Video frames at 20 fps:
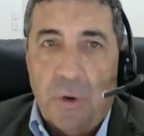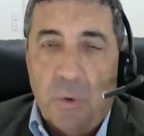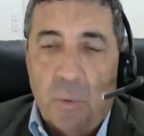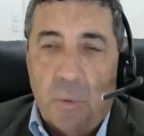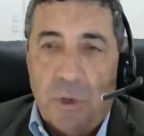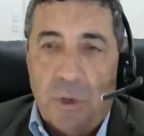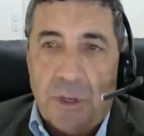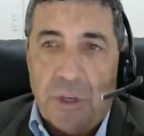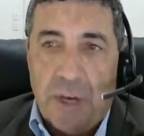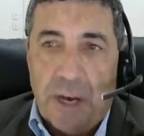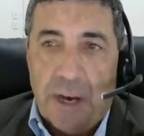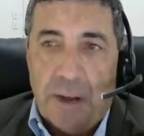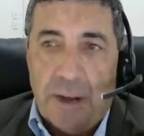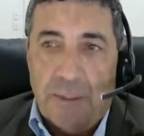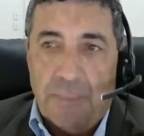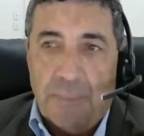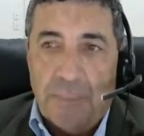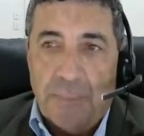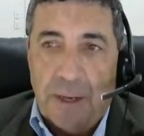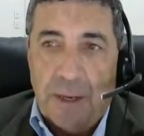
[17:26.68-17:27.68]
which
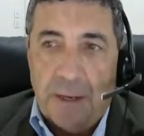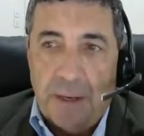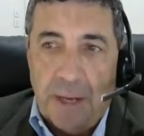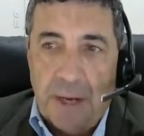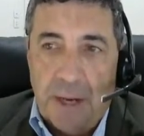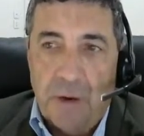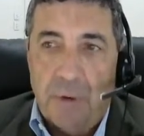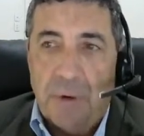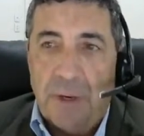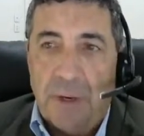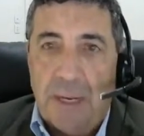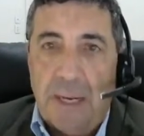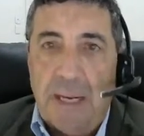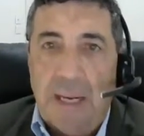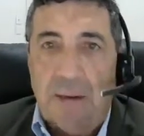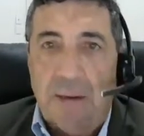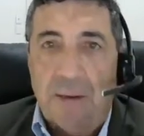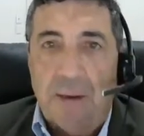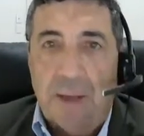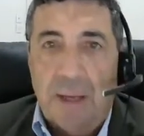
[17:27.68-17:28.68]
are inherent
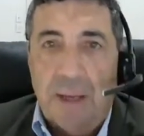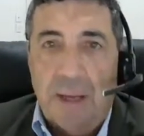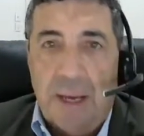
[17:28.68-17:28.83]
in